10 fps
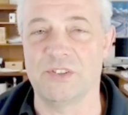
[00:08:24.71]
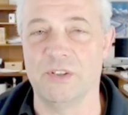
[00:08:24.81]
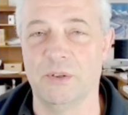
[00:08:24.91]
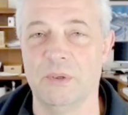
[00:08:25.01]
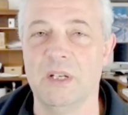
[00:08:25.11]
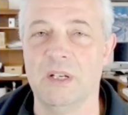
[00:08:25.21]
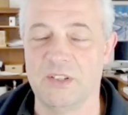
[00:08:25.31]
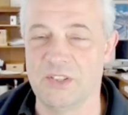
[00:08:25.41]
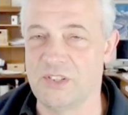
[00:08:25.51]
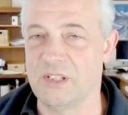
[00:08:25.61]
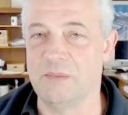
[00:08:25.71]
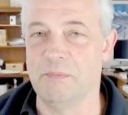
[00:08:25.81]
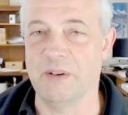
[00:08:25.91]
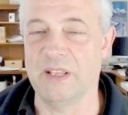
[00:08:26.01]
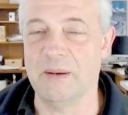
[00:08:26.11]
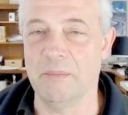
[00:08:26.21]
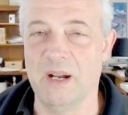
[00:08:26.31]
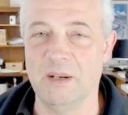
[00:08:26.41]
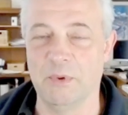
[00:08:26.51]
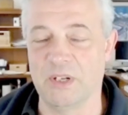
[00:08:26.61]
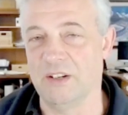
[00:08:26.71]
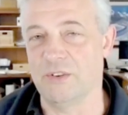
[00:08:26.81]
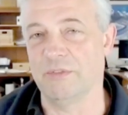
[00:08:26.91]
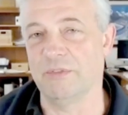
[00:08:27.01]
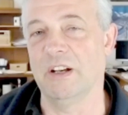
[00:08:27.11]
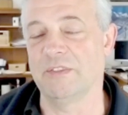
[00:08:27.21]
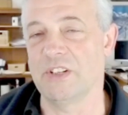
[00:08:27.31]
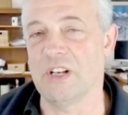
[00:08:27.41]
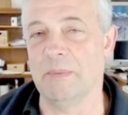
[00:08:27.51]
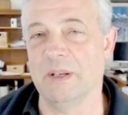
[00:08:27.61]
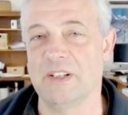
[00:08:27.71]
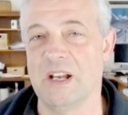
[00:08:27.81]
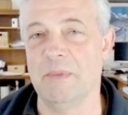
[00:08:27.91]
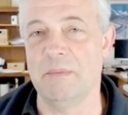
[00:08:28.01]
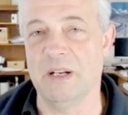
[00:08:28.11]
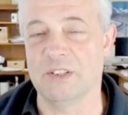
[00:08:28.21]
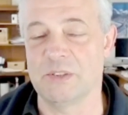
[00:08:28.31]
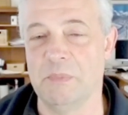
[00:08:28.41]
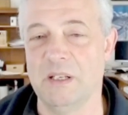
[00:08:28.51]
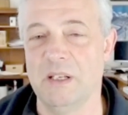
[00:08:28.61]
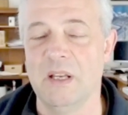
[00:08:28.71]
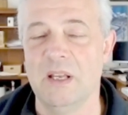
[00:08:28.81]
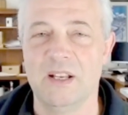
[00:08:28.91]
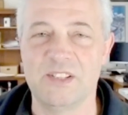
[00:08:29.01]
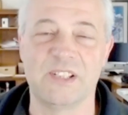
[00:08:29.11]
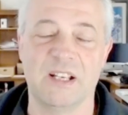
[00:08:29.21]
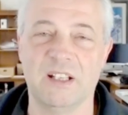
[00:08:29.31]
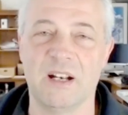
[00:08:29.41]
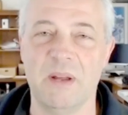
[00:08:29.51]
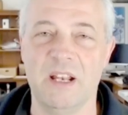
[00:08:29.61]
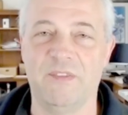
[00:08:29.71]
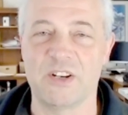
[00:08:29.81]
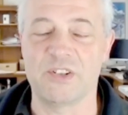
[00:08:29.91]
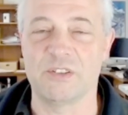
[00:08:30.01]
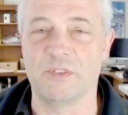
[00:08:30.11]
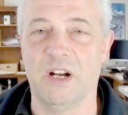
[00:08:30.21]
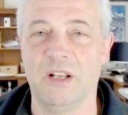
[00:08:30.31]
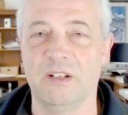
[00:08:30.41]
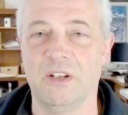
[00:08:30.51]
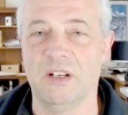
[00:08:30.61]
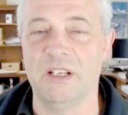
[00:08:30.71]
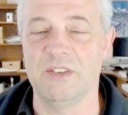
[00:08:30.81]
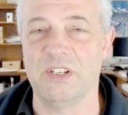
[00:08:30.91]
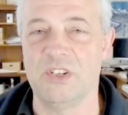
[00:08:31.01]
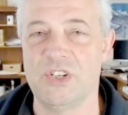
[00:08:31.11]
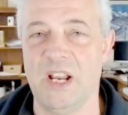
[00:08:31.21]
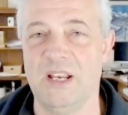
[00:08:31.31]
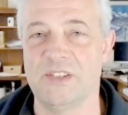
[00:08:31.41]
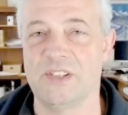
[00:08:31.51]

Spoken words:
So bear that in mind. We're kind of drifting off the topic of timing belts, but as I say, a lot of manufacturers have gone to using chains.